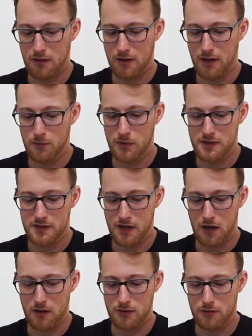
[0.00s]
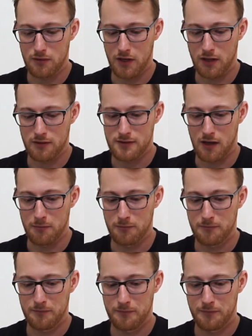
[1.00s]
it will start doing
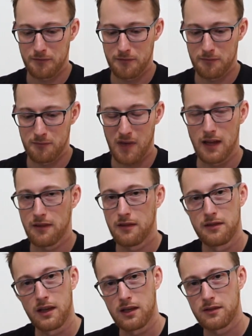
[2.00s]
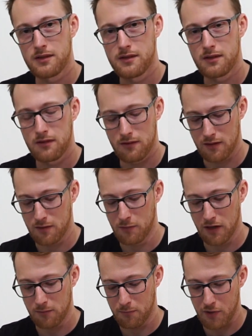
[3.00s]
some bad things. It
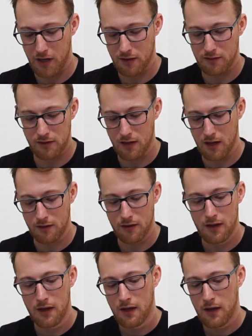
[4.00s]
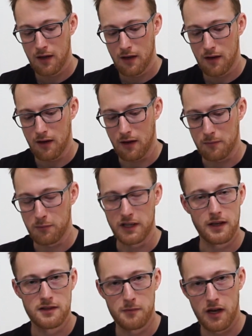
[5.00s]
might break the gun, but
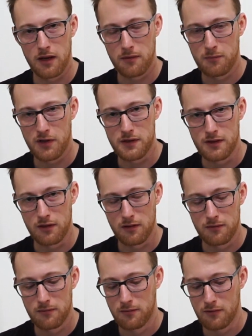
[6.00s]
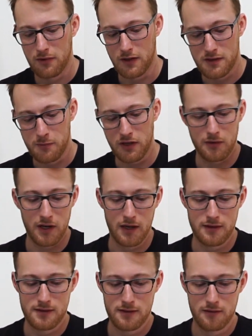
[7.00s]
that's my personal
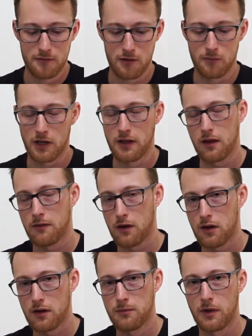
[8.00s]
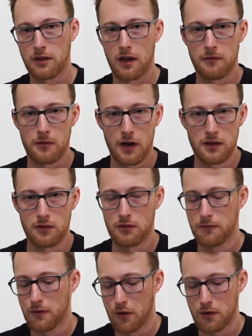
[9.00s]
experience from what I've heard, what I've read on the
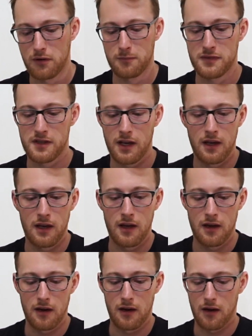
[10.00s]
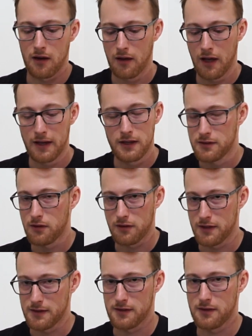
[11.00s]
forums, and it's not
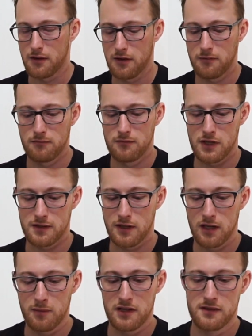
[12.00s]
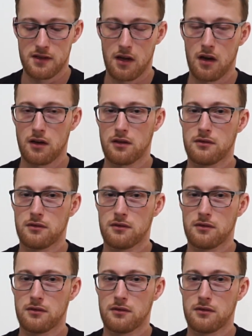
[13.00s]
necessary. Just keep it stock